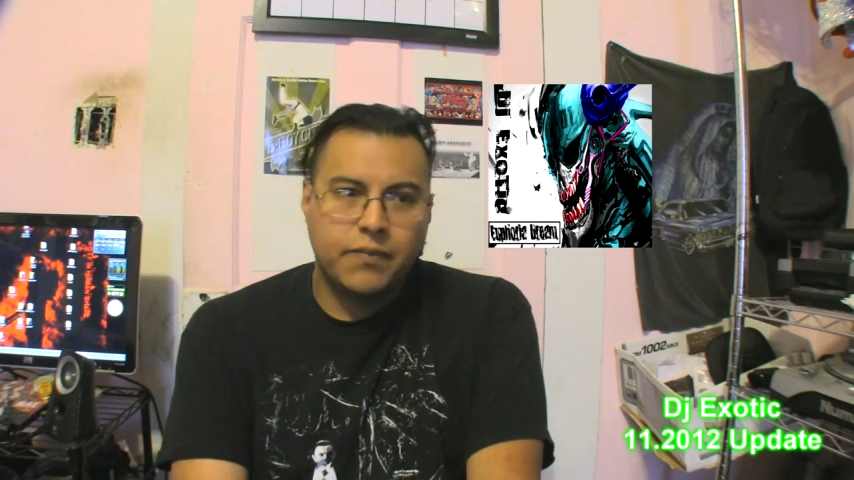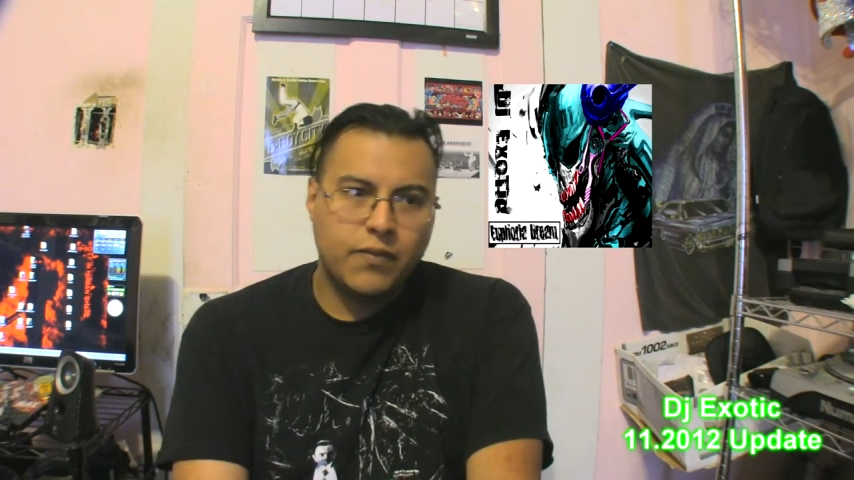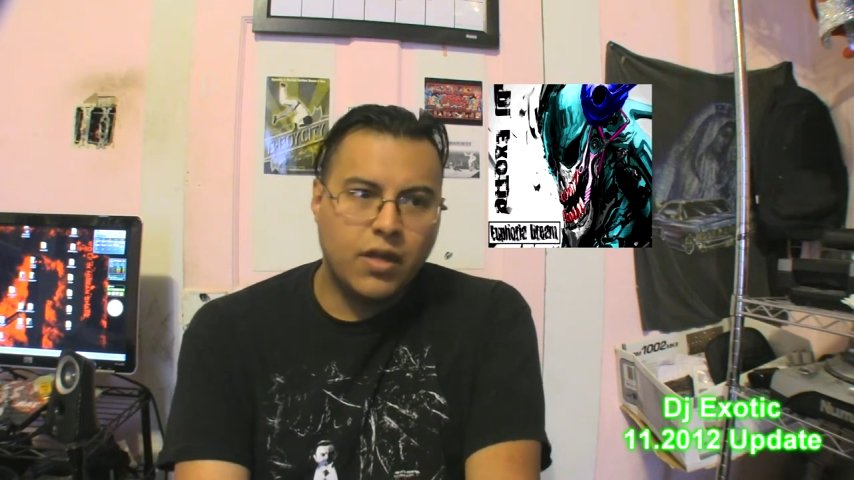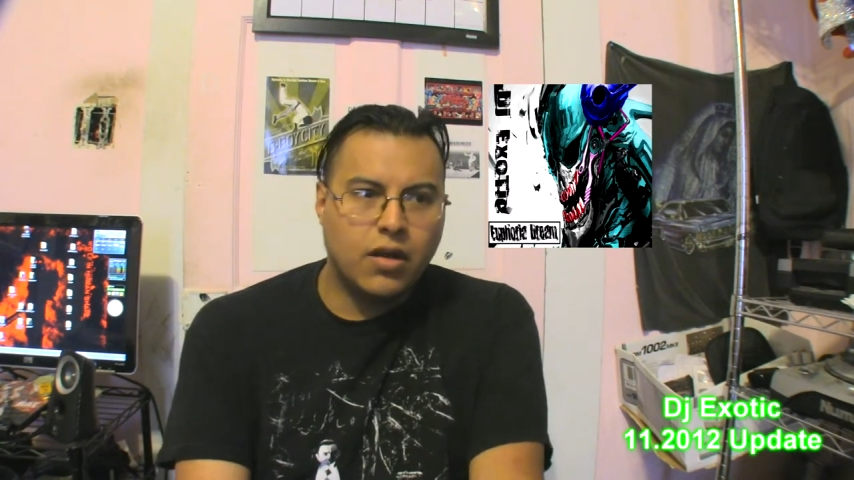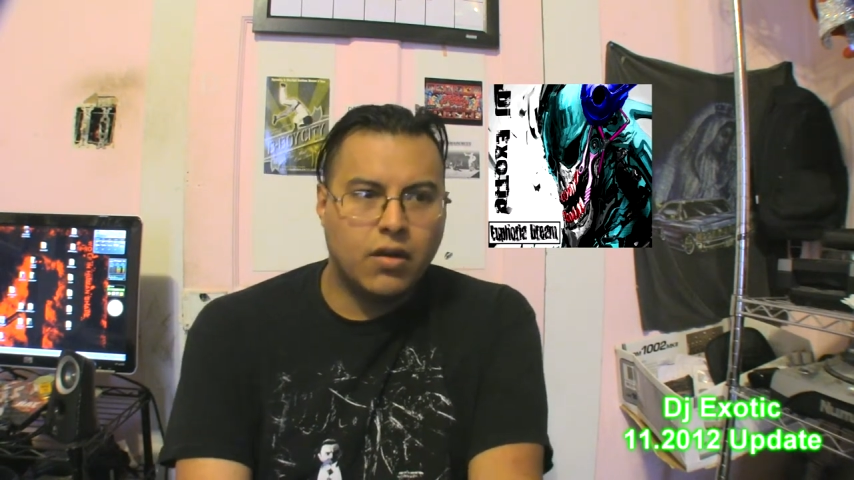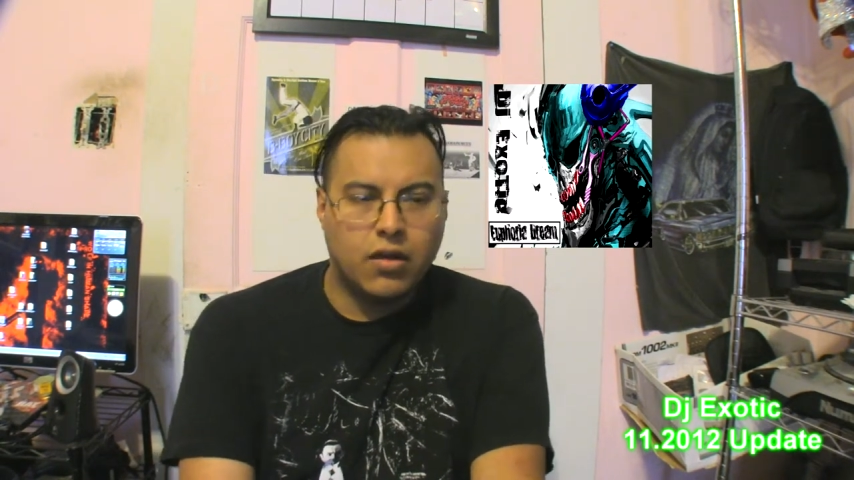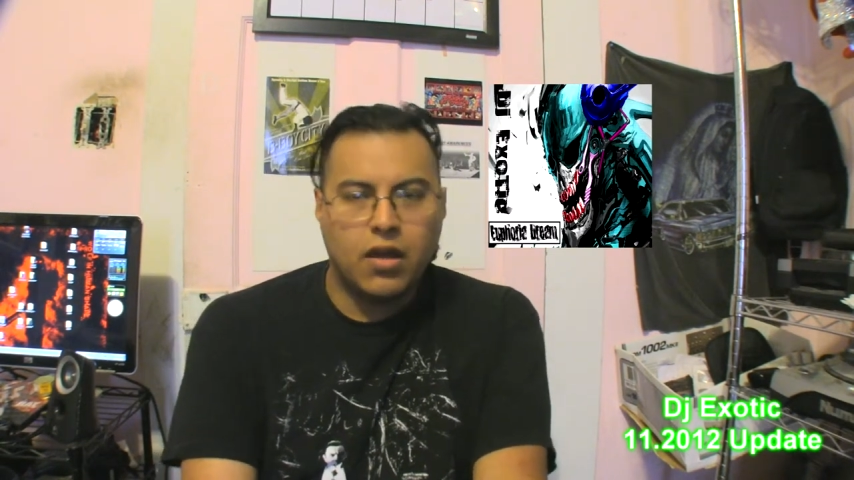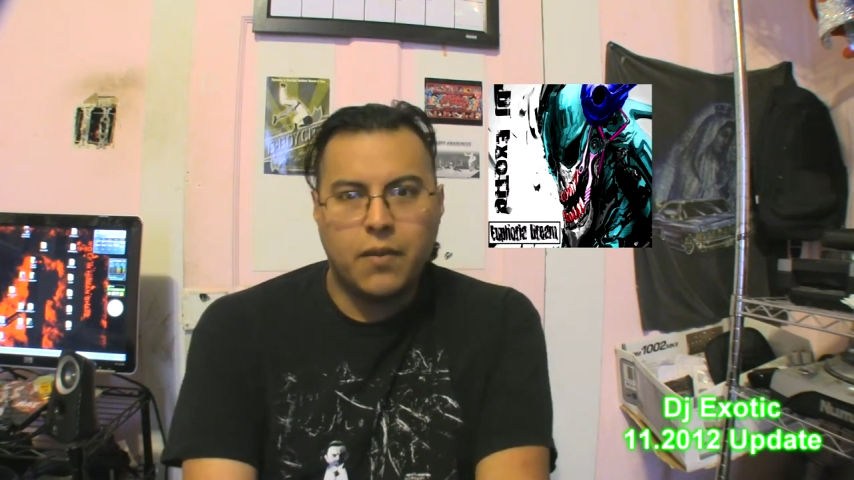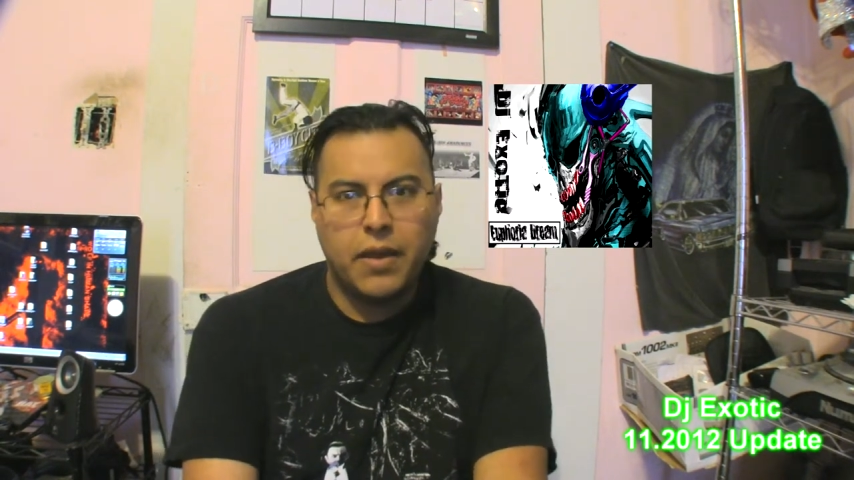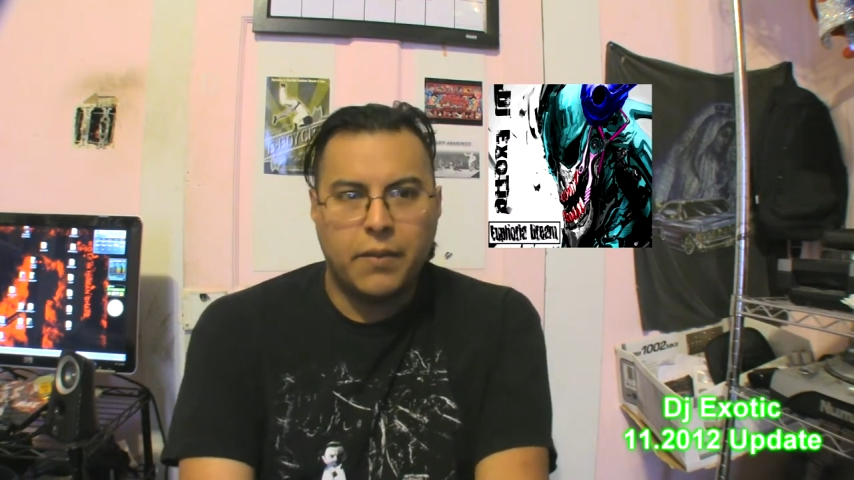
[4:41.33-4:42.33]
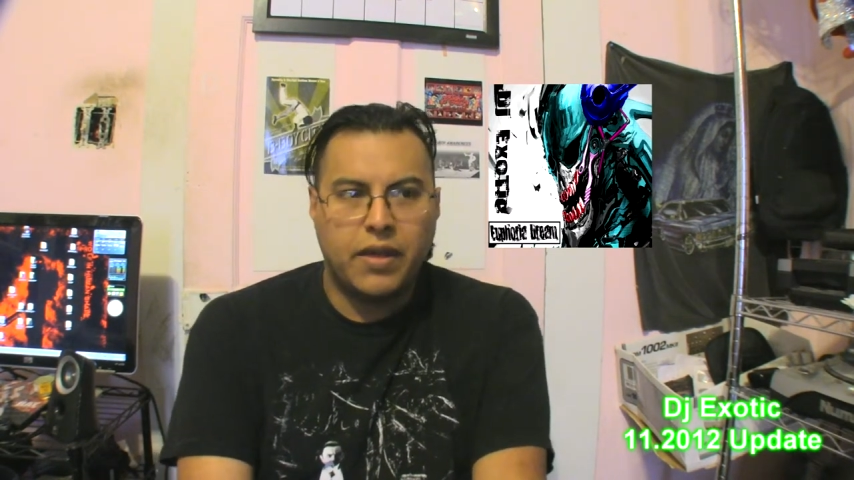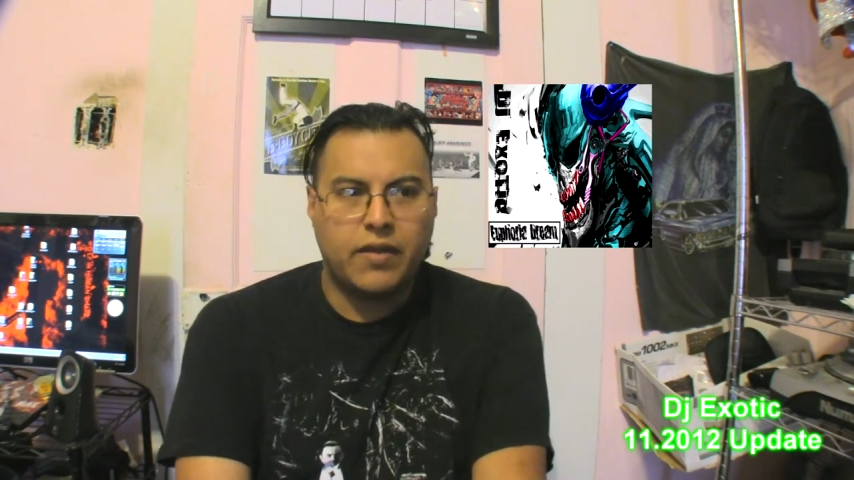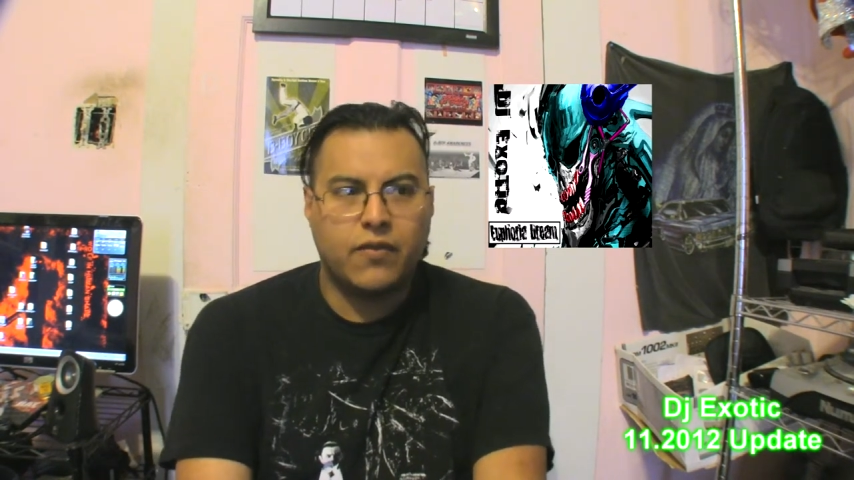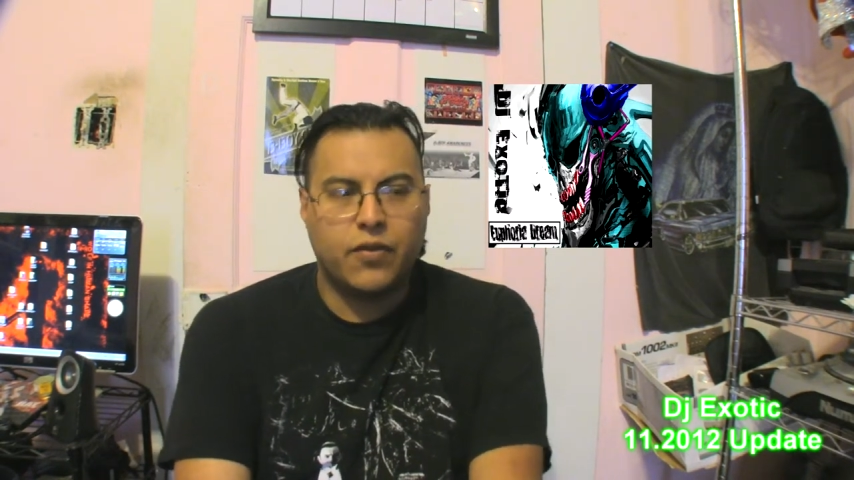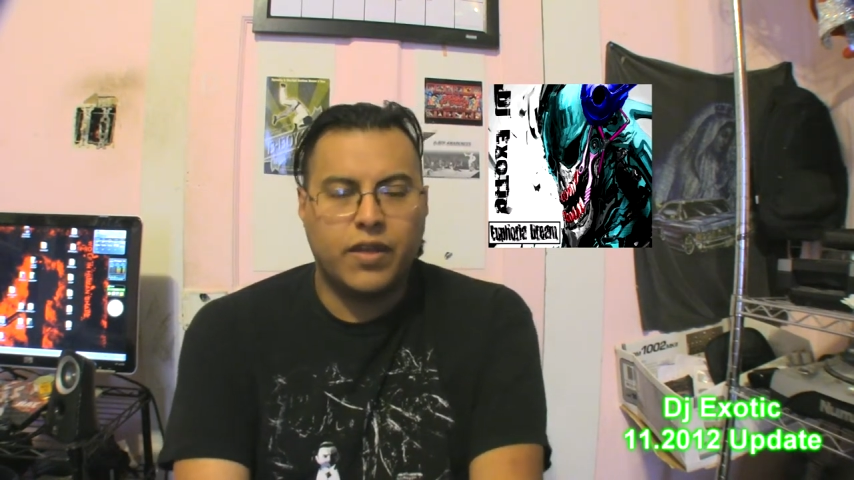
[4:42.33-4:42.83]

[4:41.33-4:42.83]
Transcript: you know, comeback mix for